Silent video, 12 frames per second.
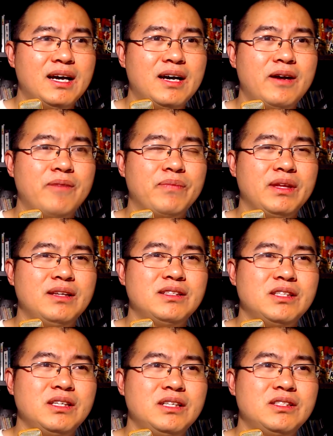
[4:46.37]
um,
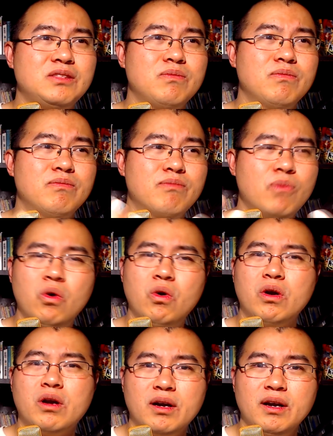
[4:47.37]
is is
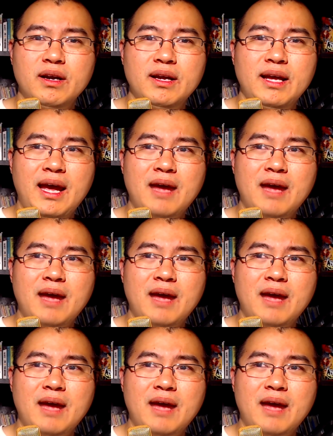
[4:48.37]
more